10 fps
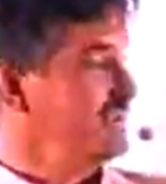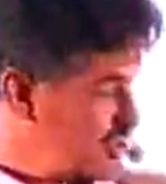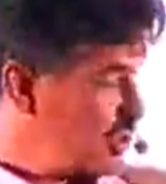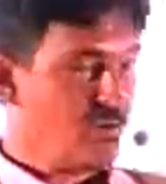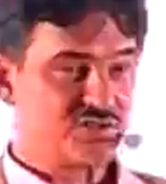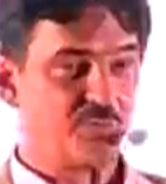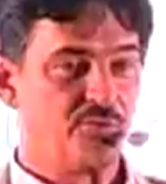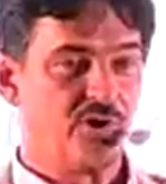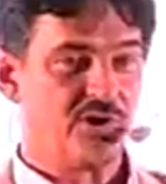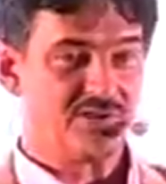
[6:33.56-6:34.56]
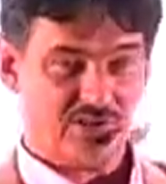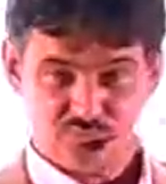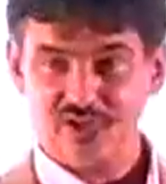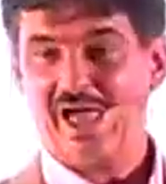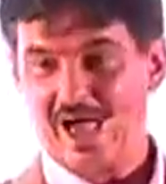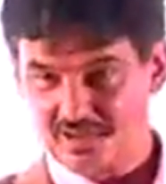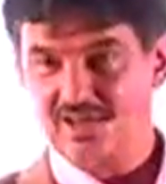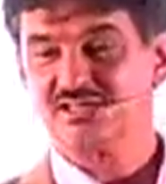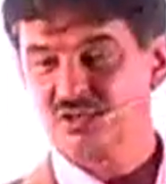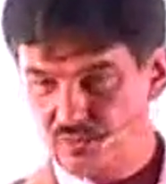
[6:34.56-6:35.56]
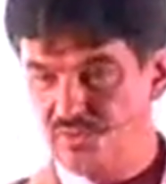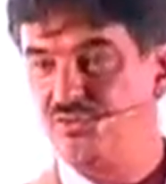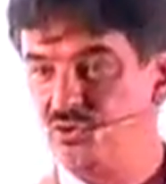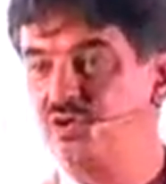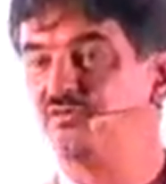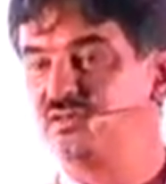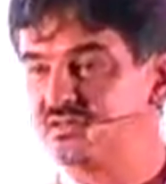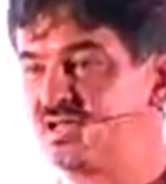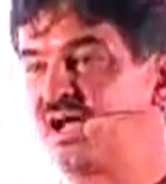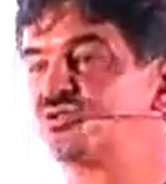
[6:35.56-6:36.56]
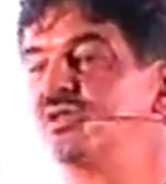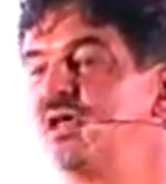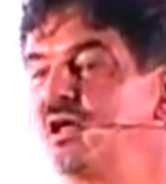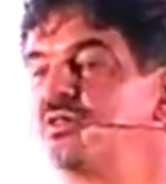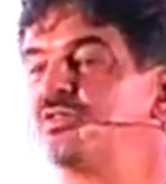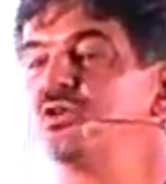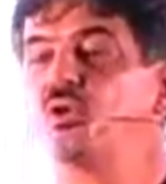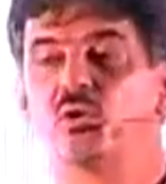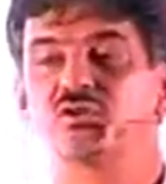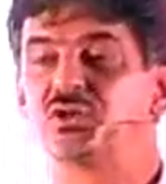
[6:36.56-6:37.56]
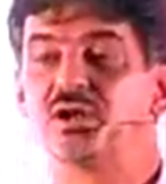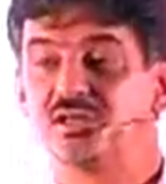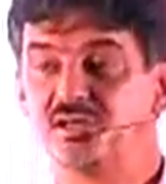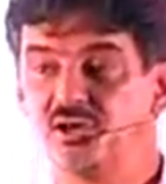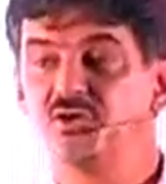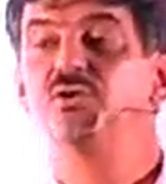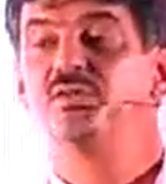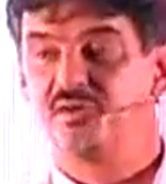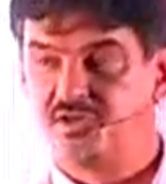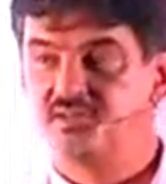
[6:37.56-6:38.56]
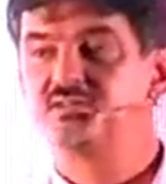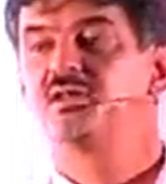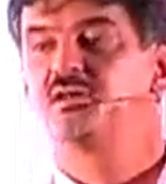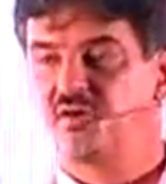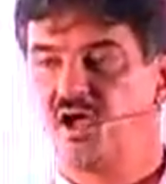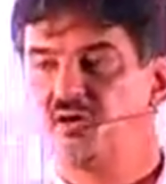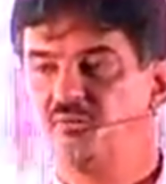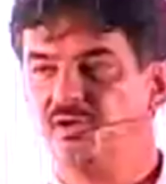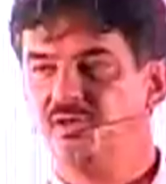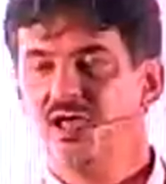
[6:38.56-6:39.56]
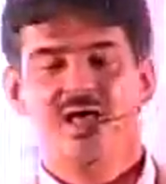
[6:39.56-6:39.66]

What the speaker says: show us a product, and we'll analyze it with you if this is actually healthy or is going to kill you and the kids and the environment.